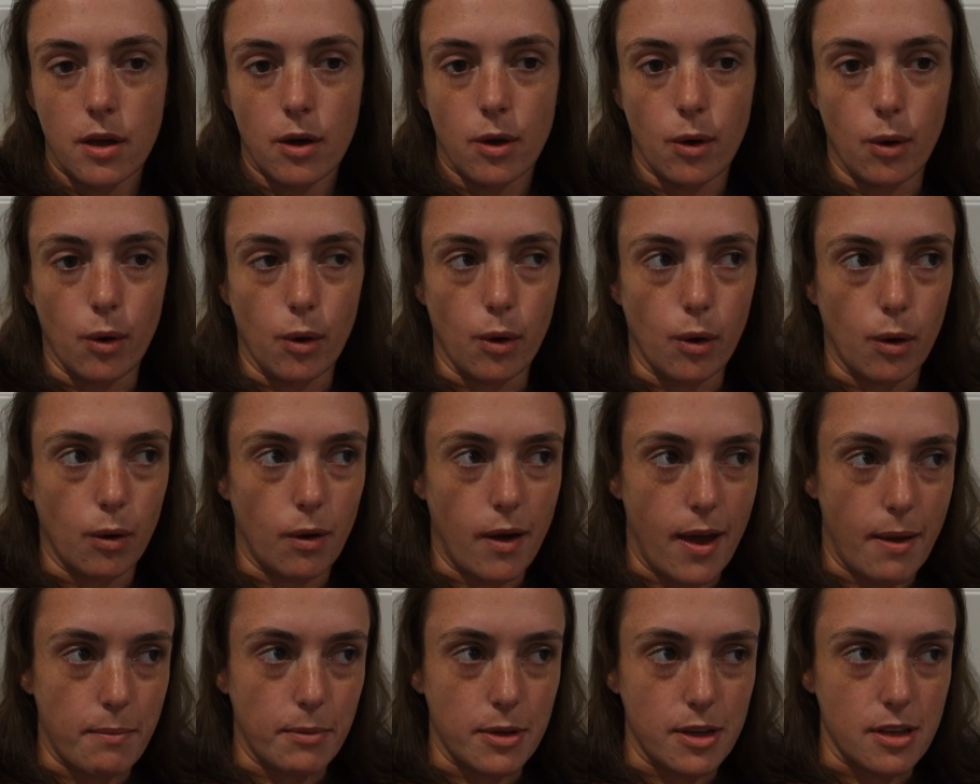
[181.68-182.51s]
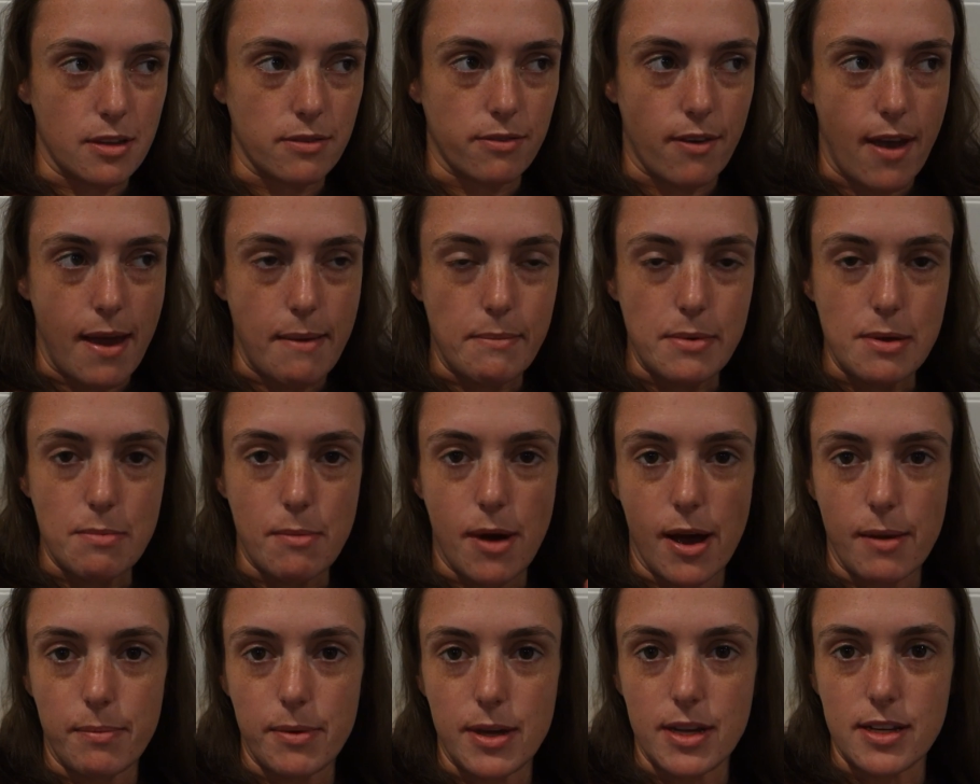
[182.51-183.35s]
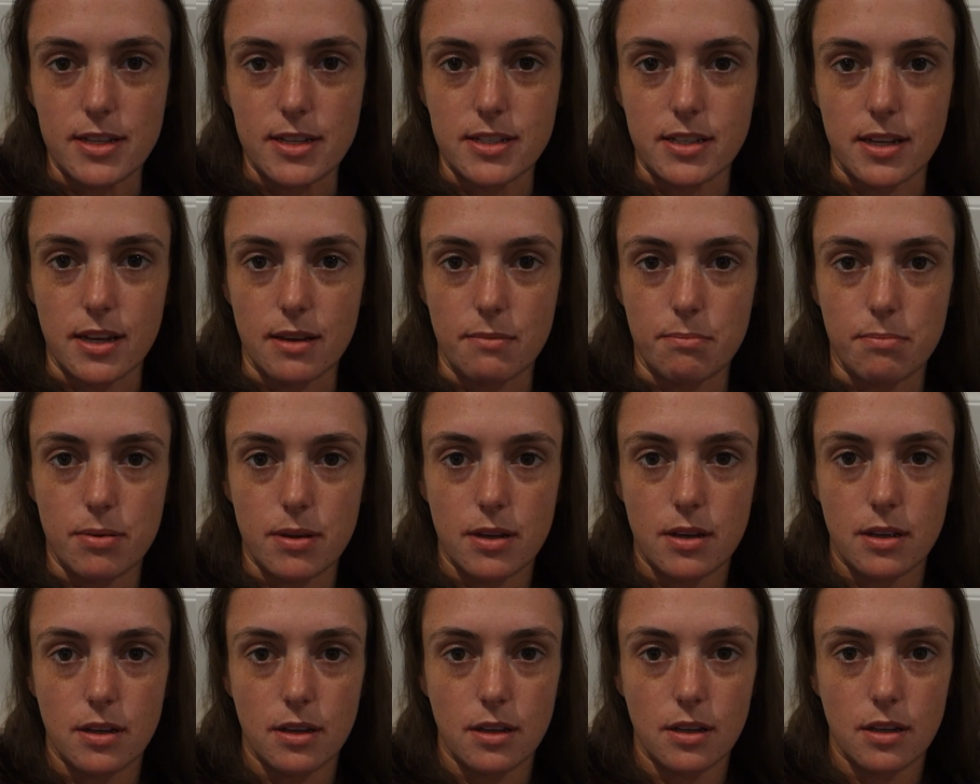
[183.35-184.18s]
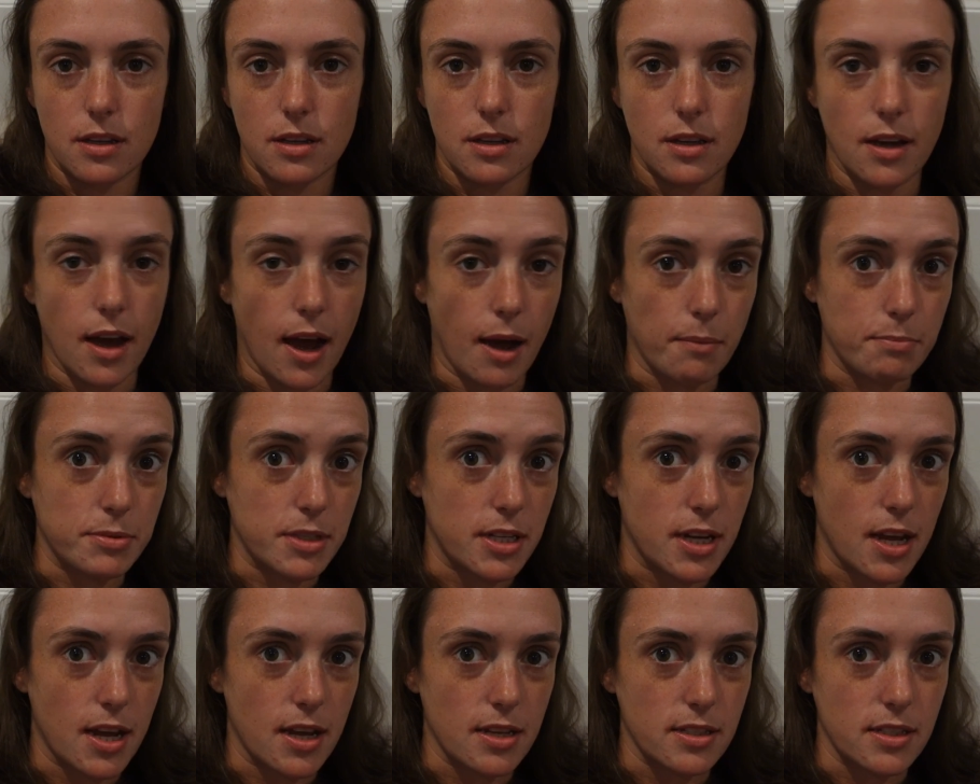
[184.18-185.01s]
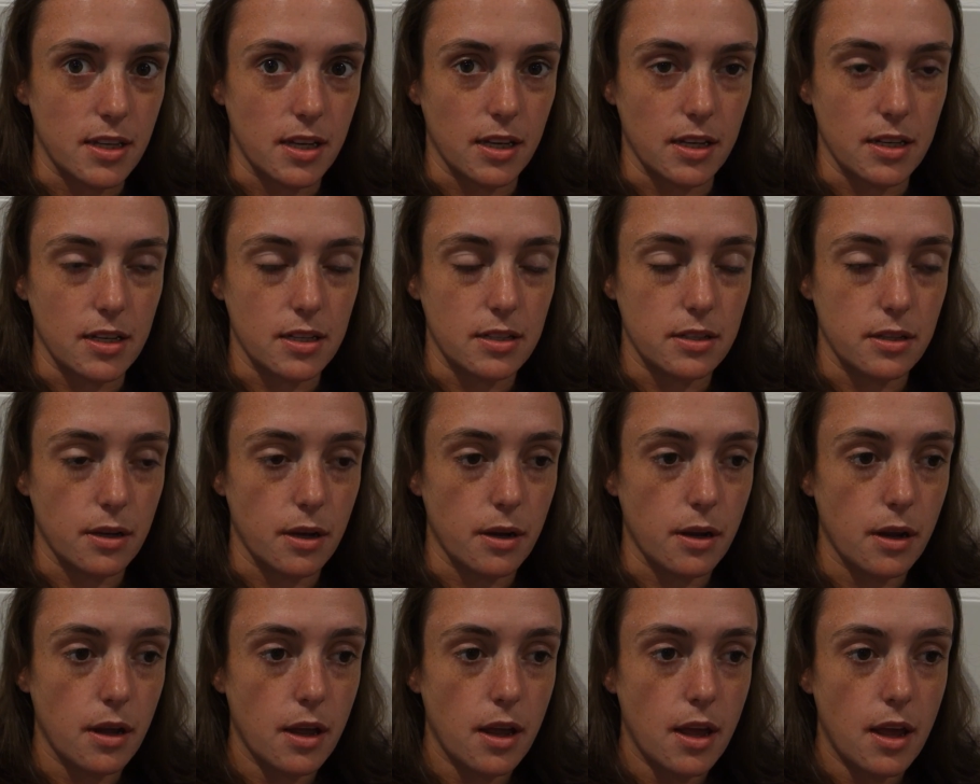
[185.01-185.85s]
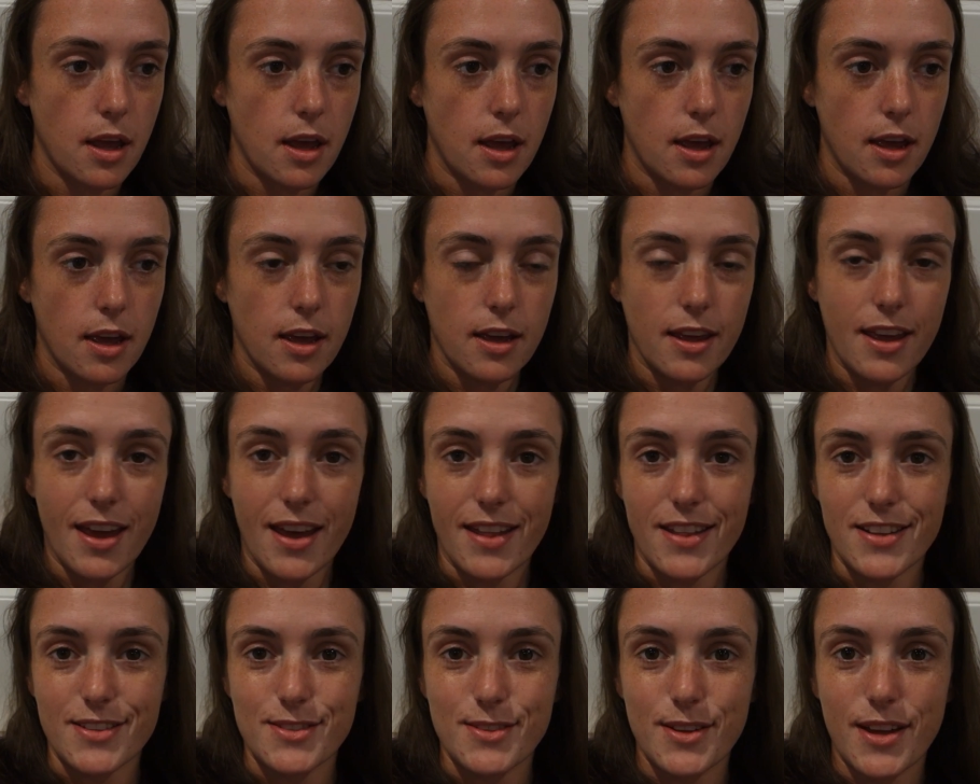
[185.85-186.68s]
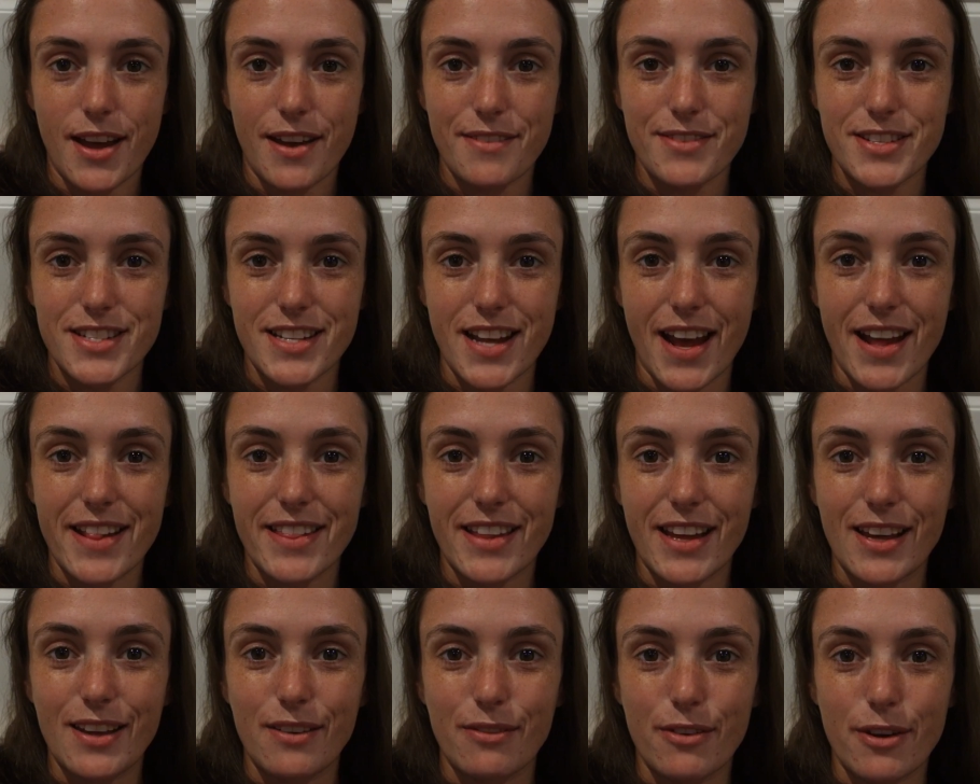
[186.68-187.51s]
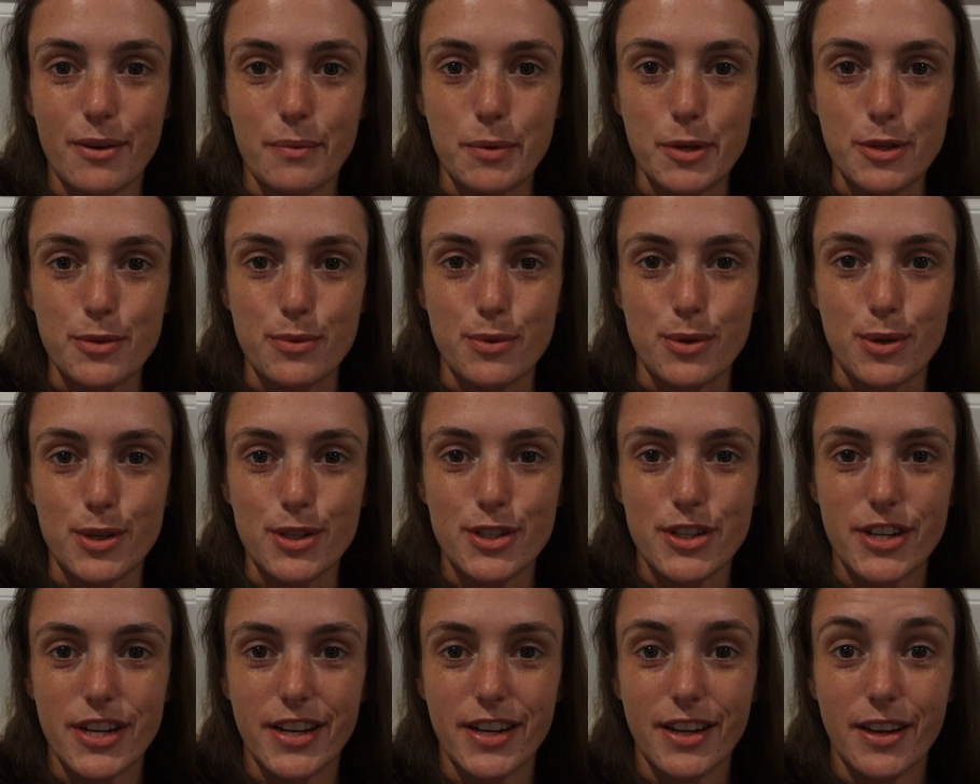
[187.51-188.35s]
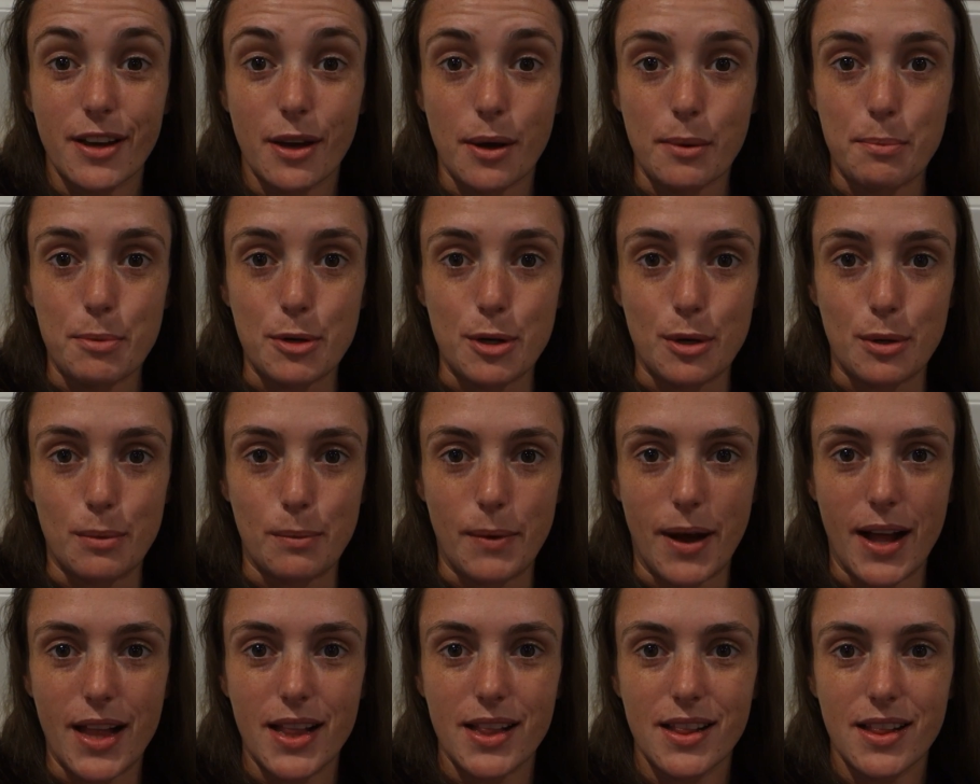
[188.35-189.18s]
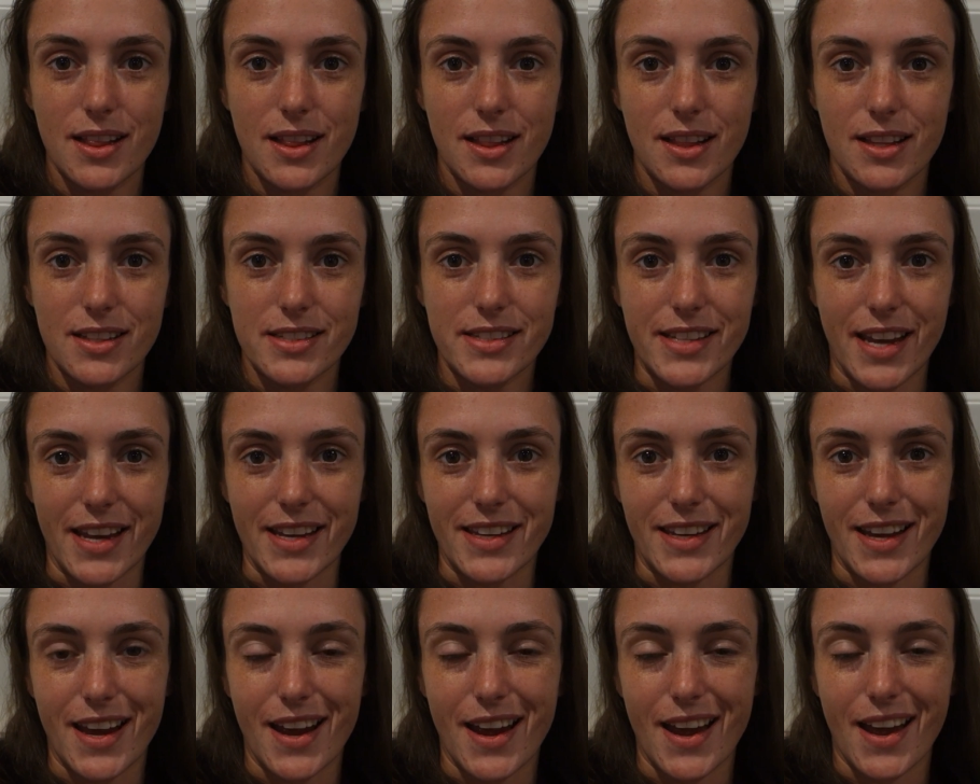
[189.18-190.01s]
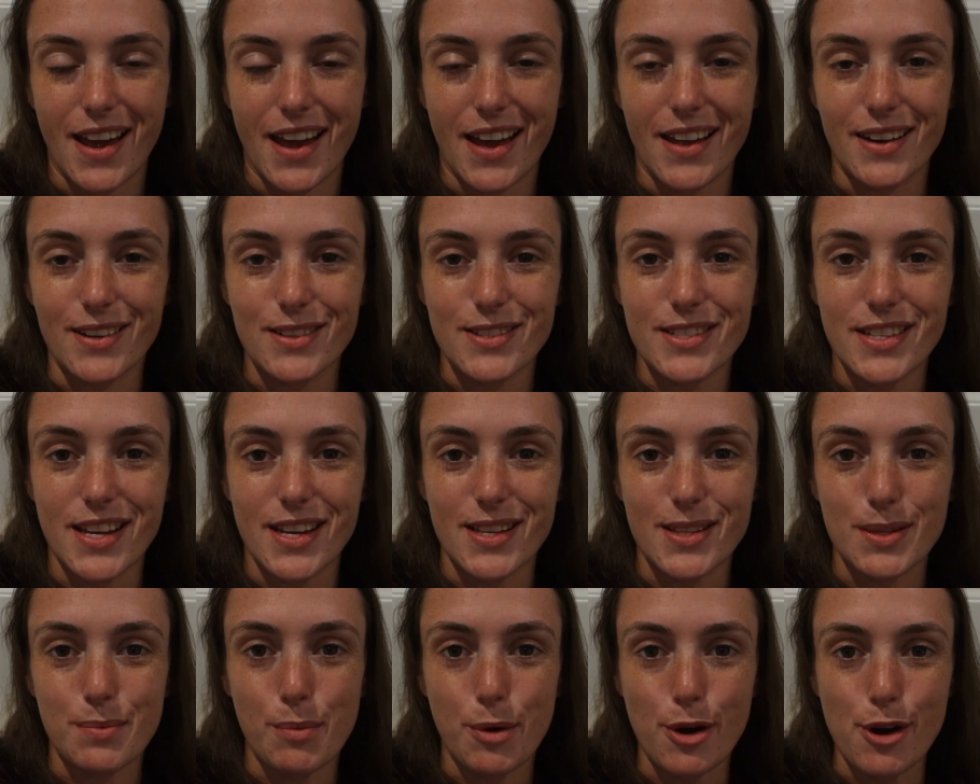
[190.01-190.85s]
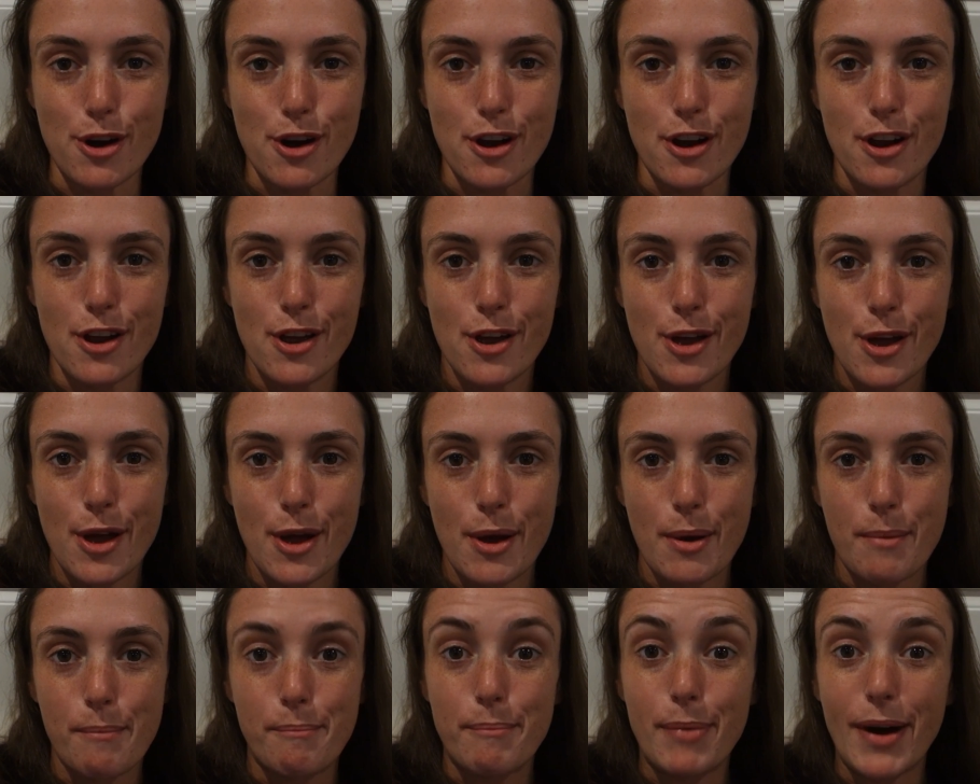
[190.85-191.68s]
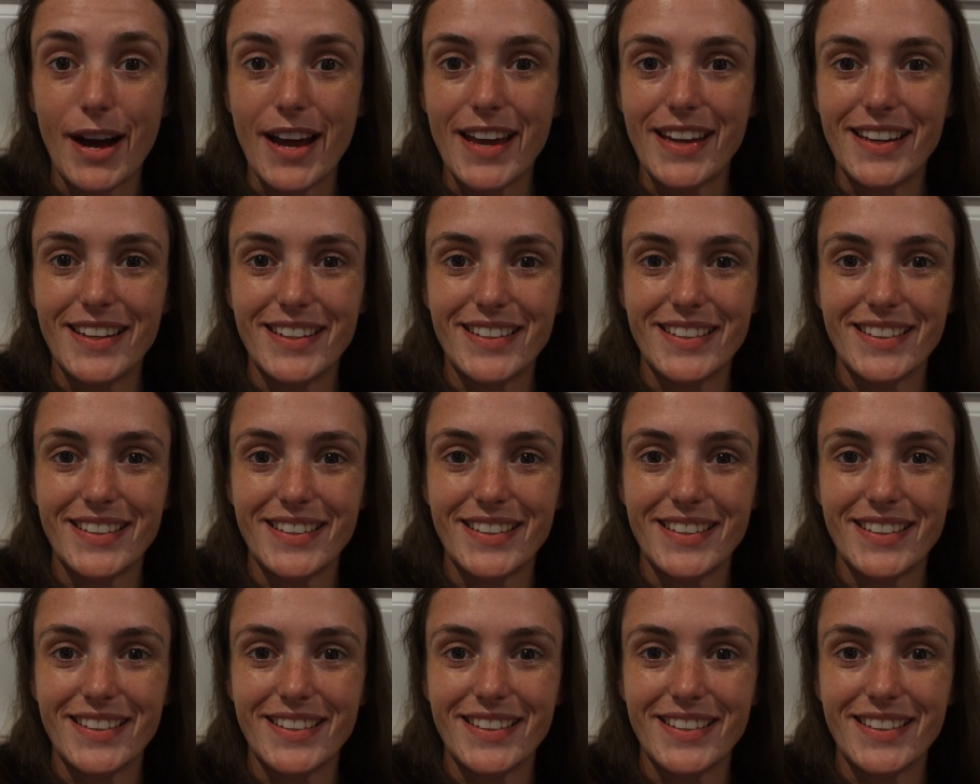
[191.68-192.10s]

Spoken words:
Or Emily's family might be asleep upstairs here. So yeah, that's all I have to say. Thank you very much for watching. Hope you're doing well. Take care, and I'll see you tomorrow. Bye.